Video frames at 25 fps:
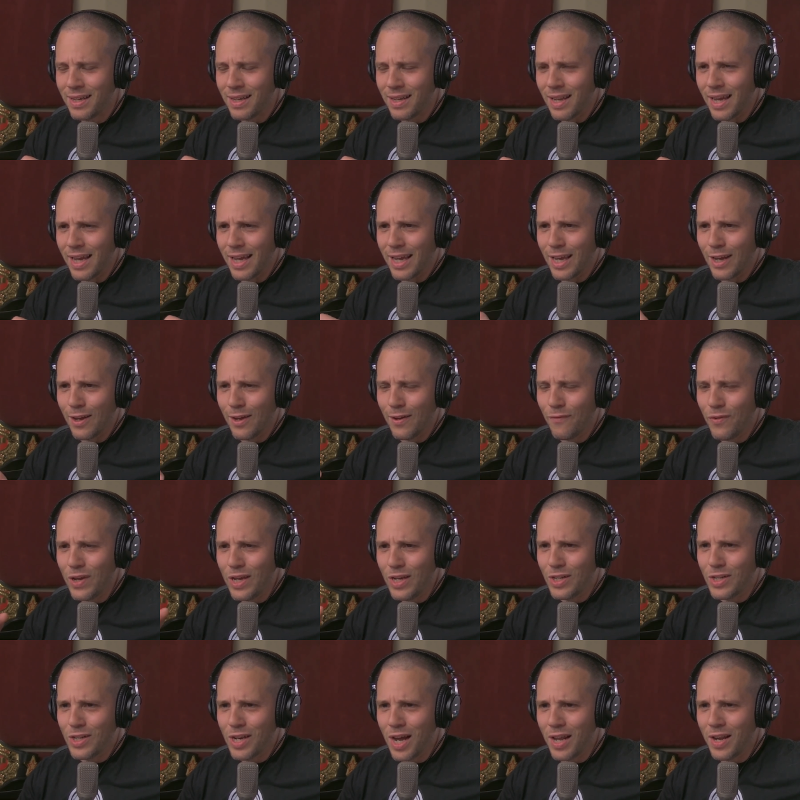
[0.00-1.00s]
Like if
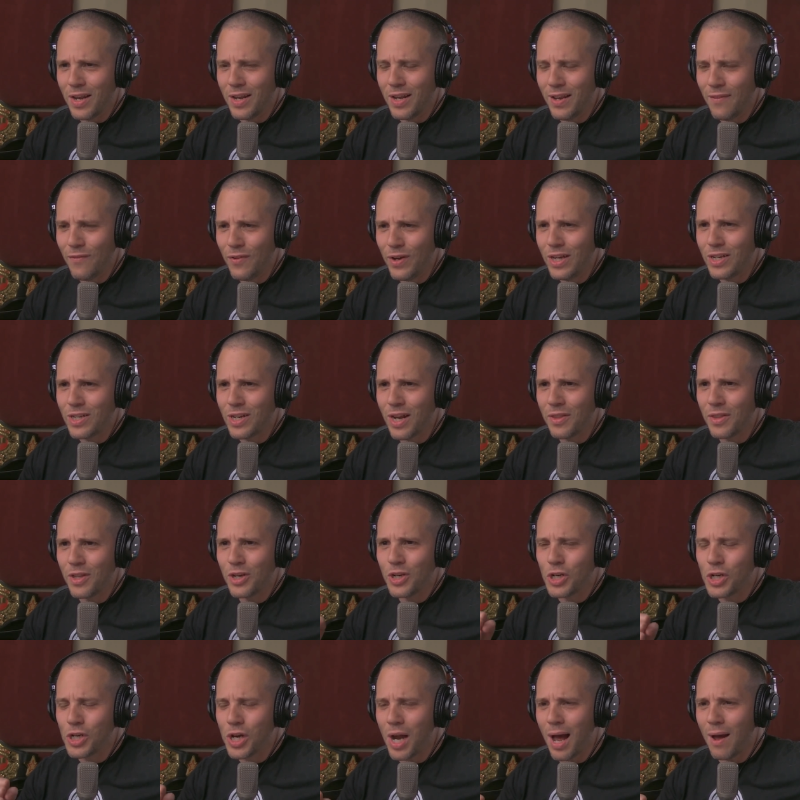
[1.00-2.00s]
he'd done if he'd done the
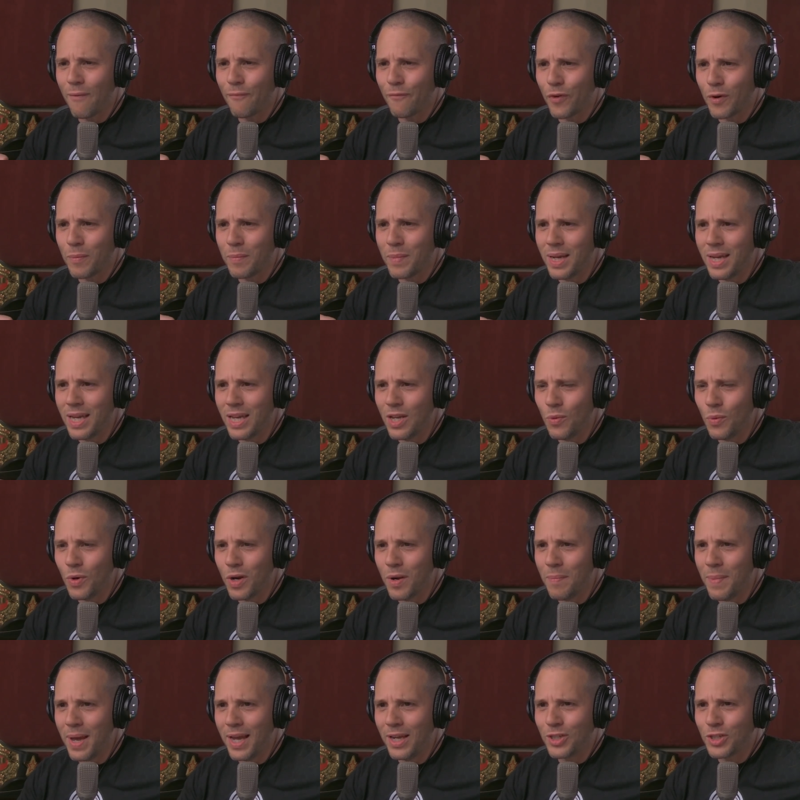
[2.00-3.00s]
job for me, he would
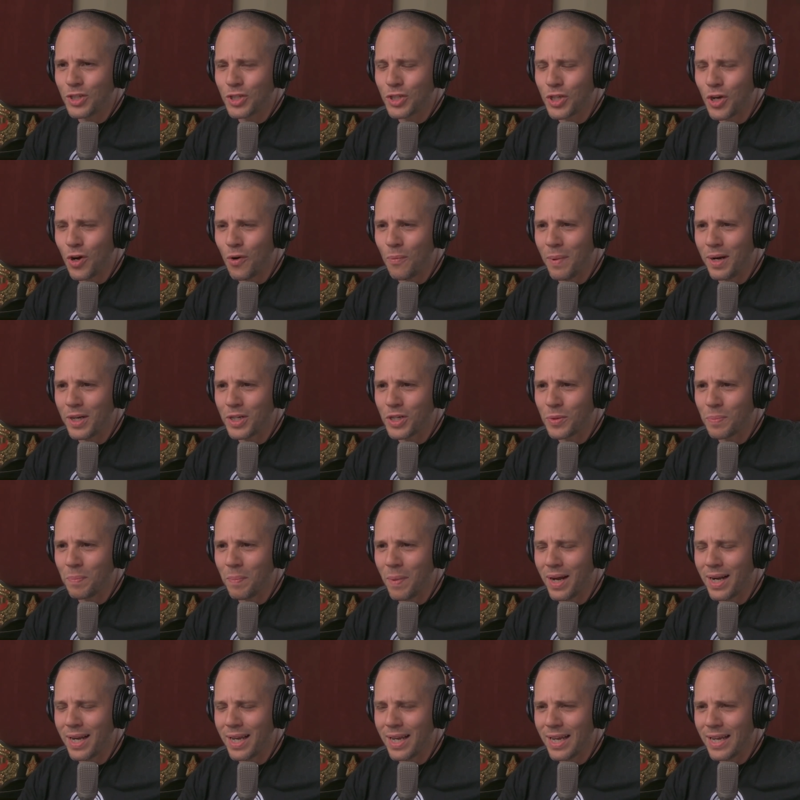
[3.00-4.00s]
have made so much
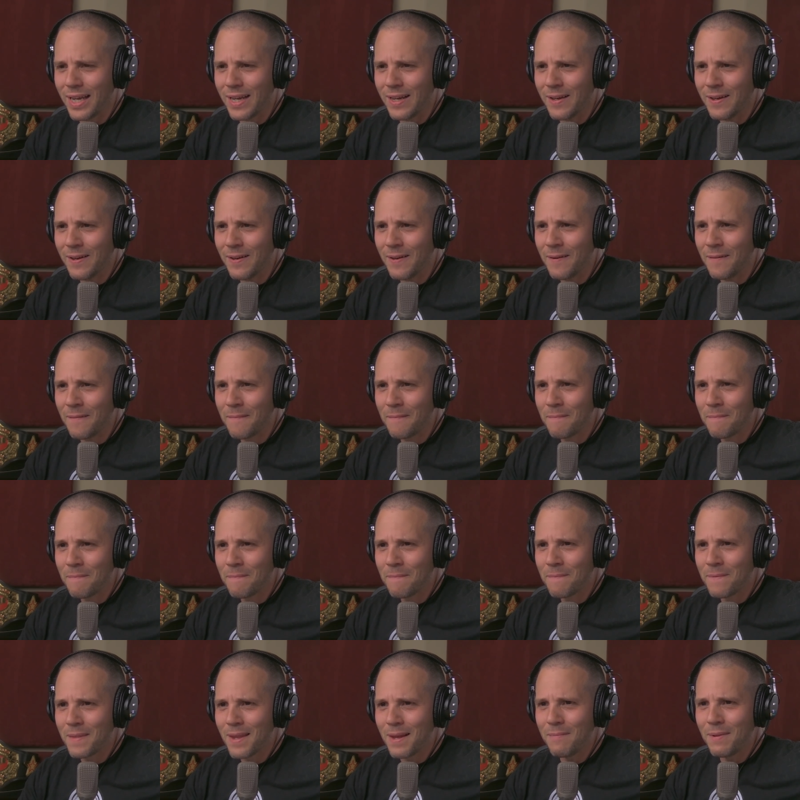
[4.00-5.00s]
money. Mm -hmm.
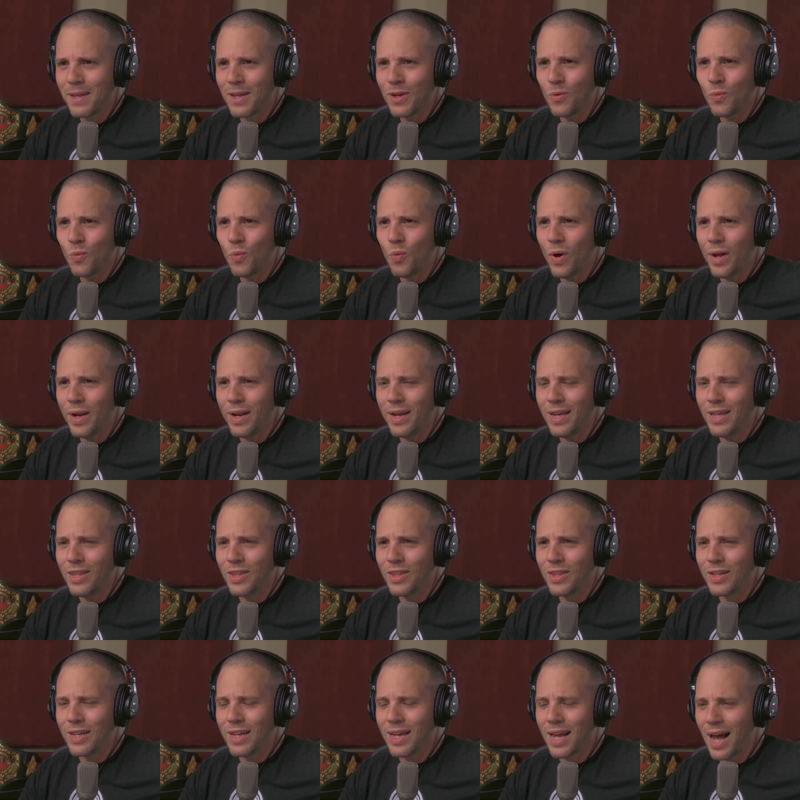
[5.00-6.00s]
I'm like, what
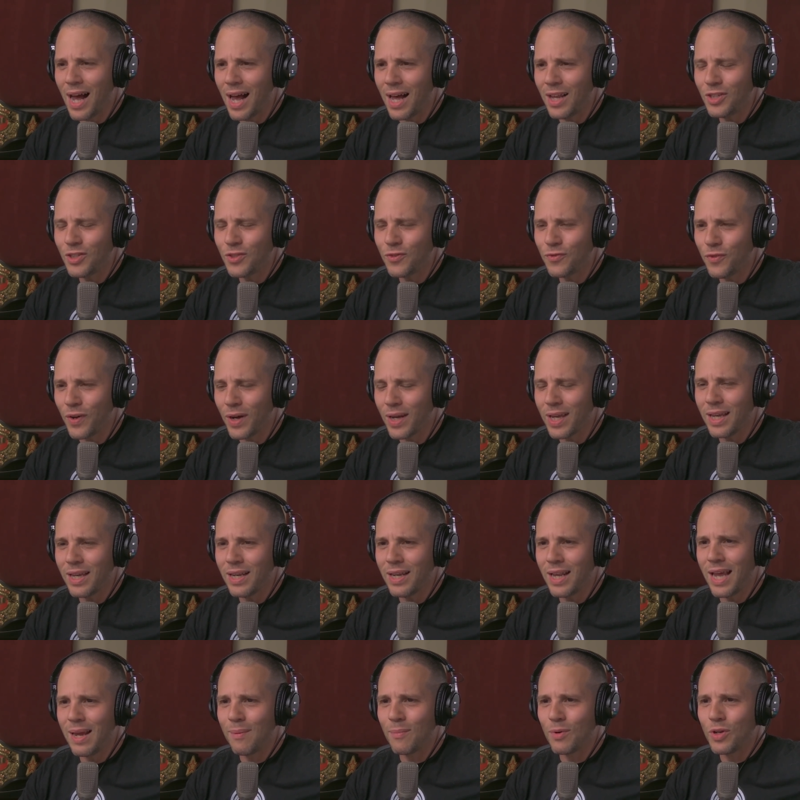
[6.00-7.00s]
in God's
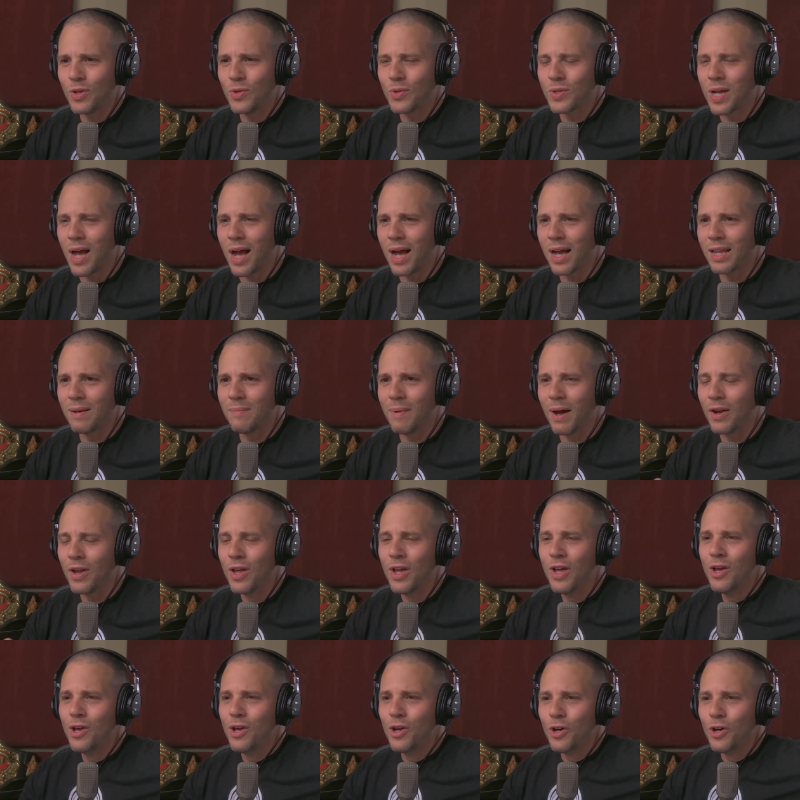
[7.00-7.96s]
fucking name are you talking about?